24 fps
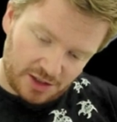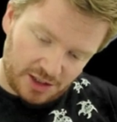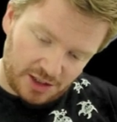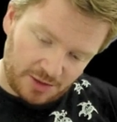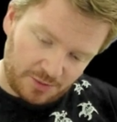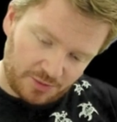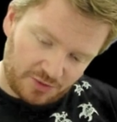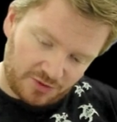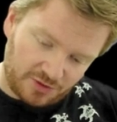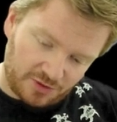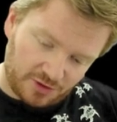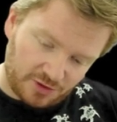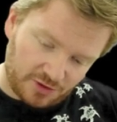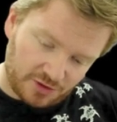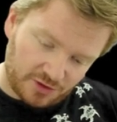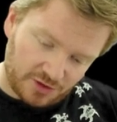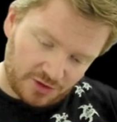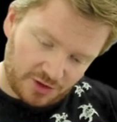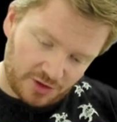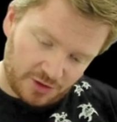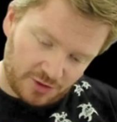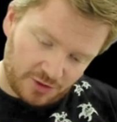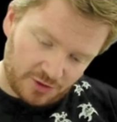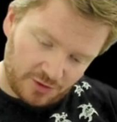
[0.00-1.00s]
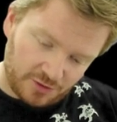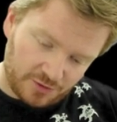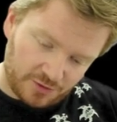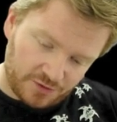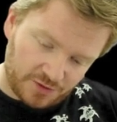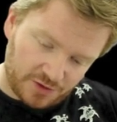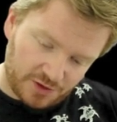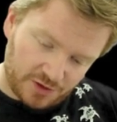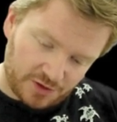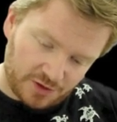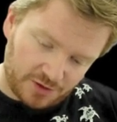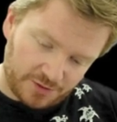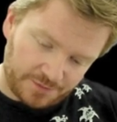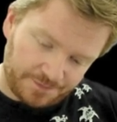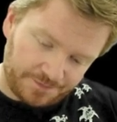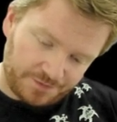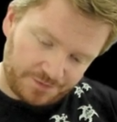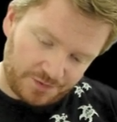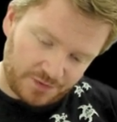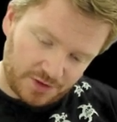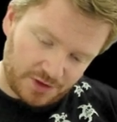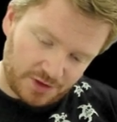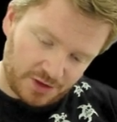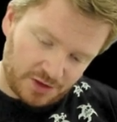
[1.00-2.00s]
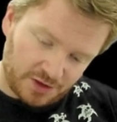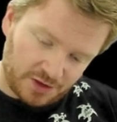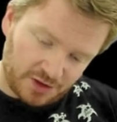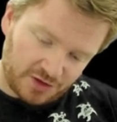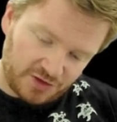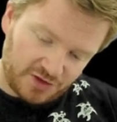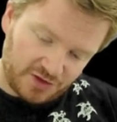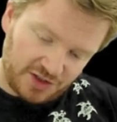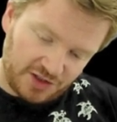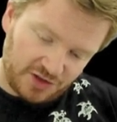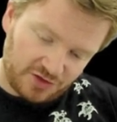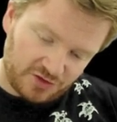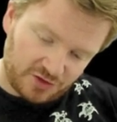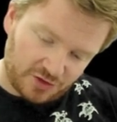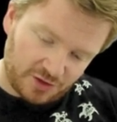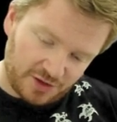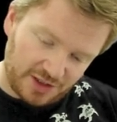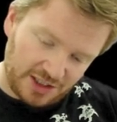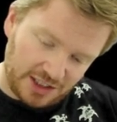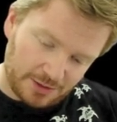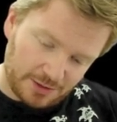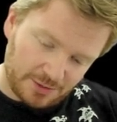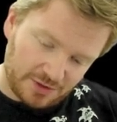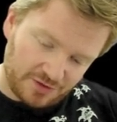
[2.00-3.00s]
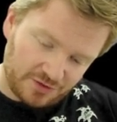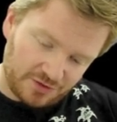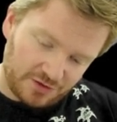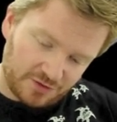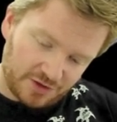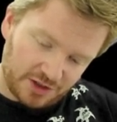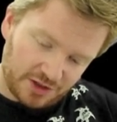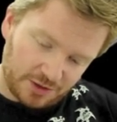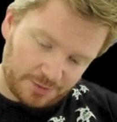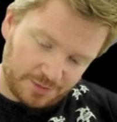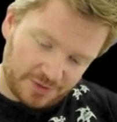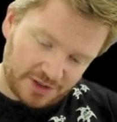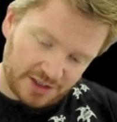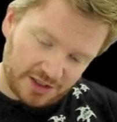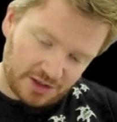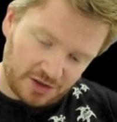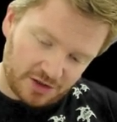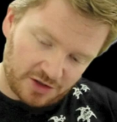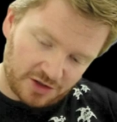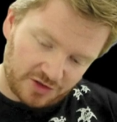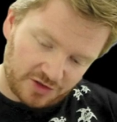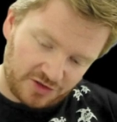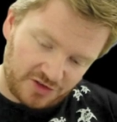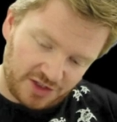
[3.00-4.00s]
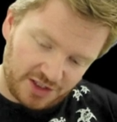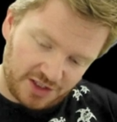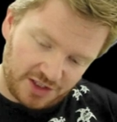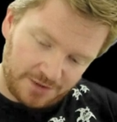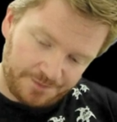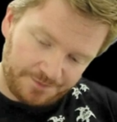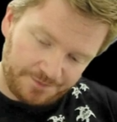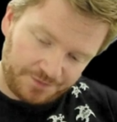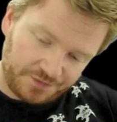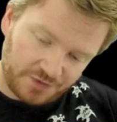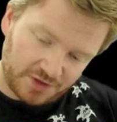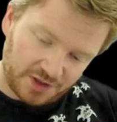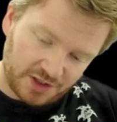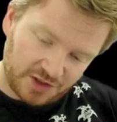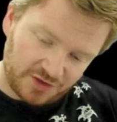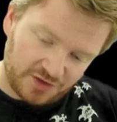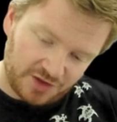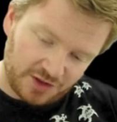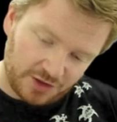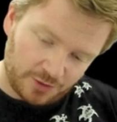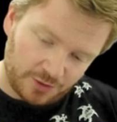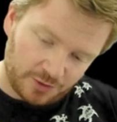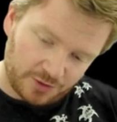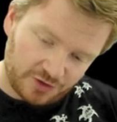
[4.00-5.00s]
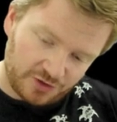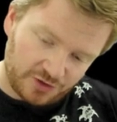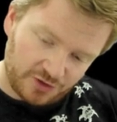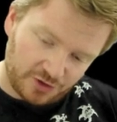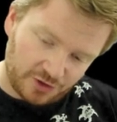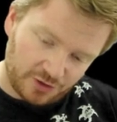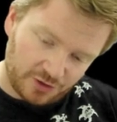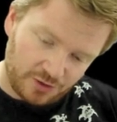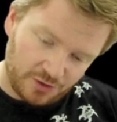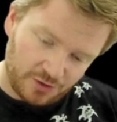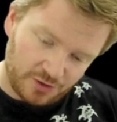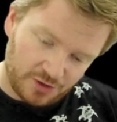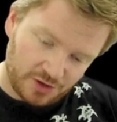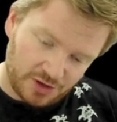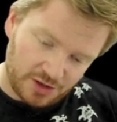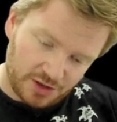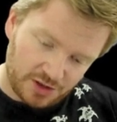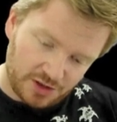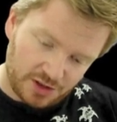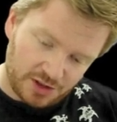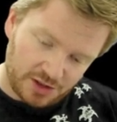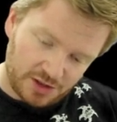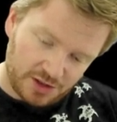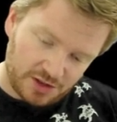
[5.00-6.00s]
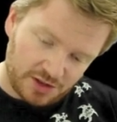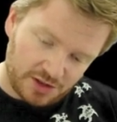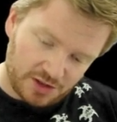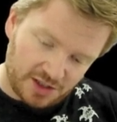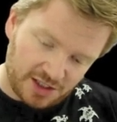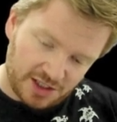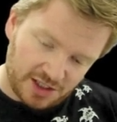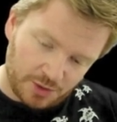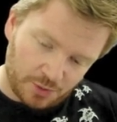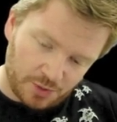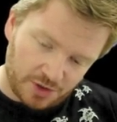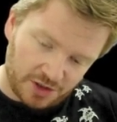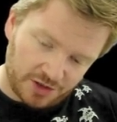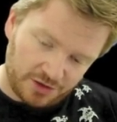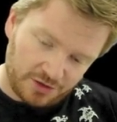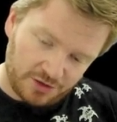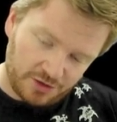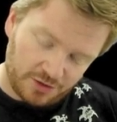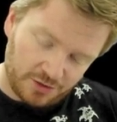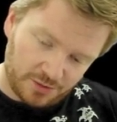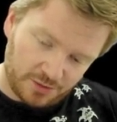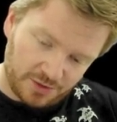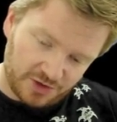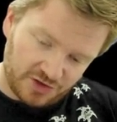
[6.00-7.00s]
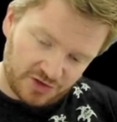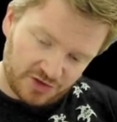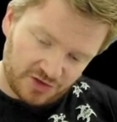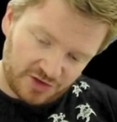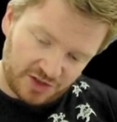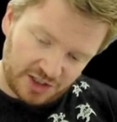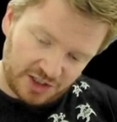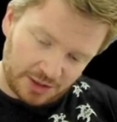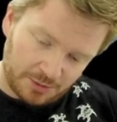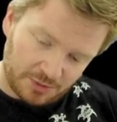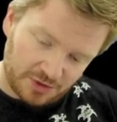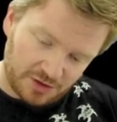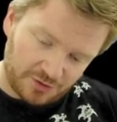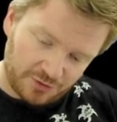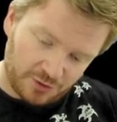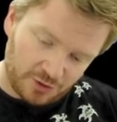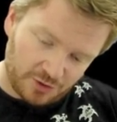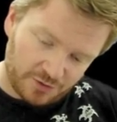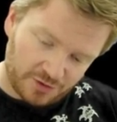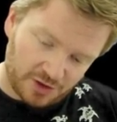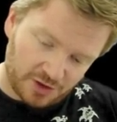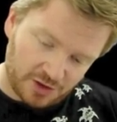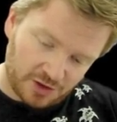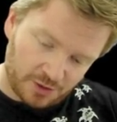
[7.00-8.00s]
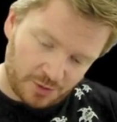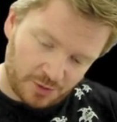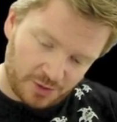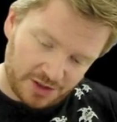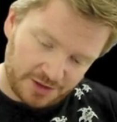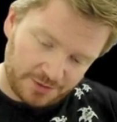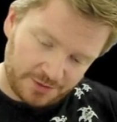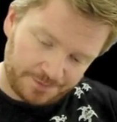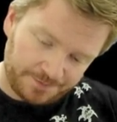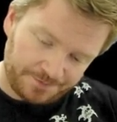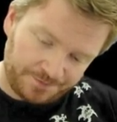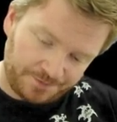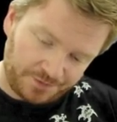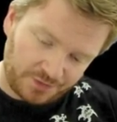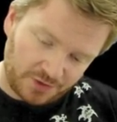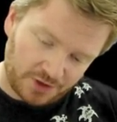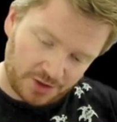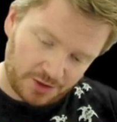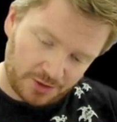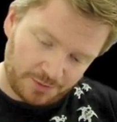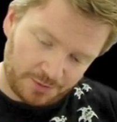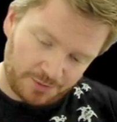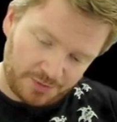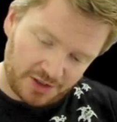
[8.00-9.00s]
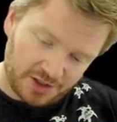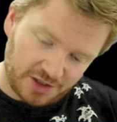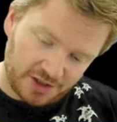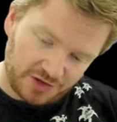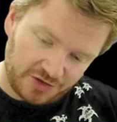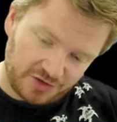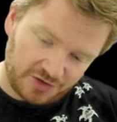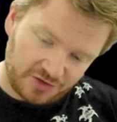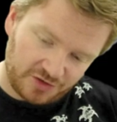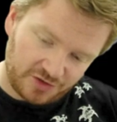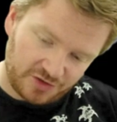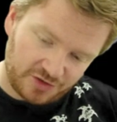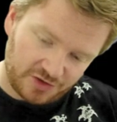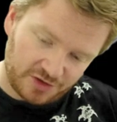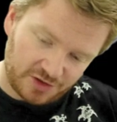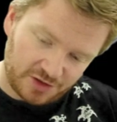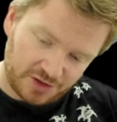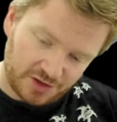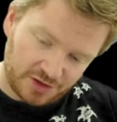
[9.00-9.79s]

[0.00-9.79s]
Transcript: epsilon over RT, so EMF divided by RT is equal to I1, which is EMF over R1, plus